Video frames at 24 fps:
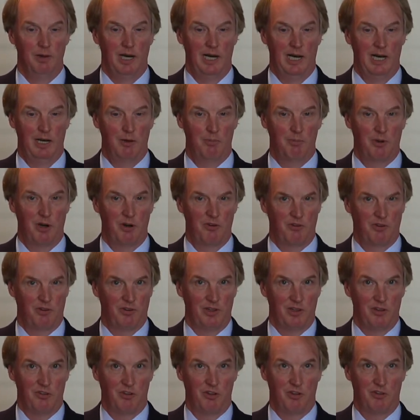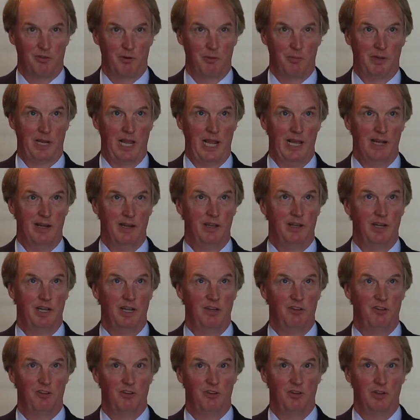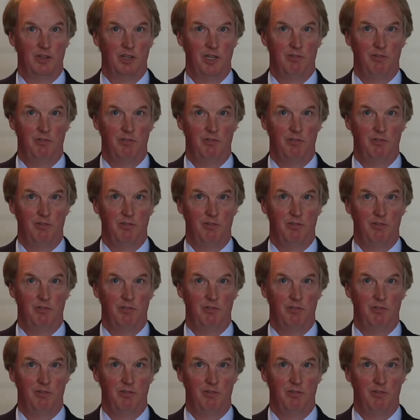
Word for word: uh, press releases from candidates,